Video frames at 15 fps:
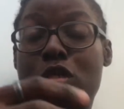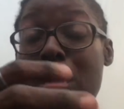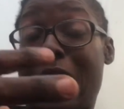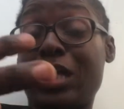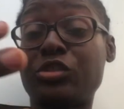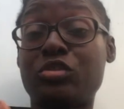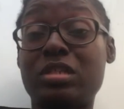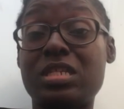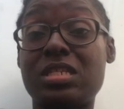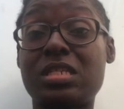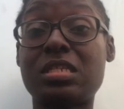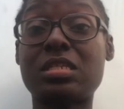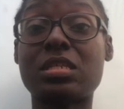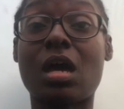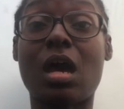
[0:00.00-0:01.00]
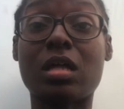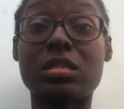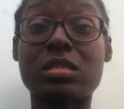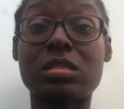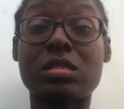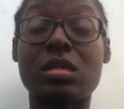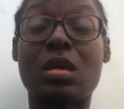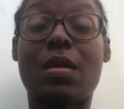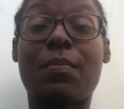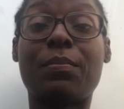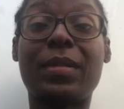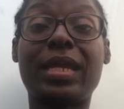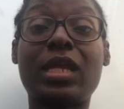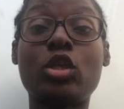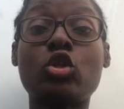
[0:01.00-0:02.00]
actually start
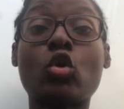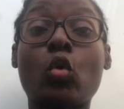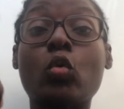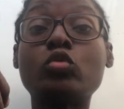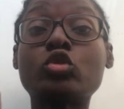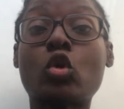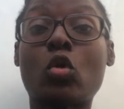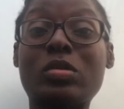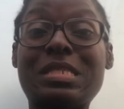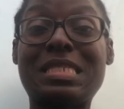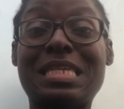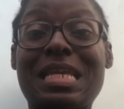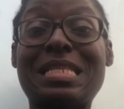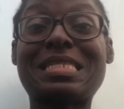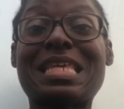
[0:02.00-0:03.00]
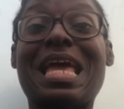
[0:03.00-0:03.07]
making your own content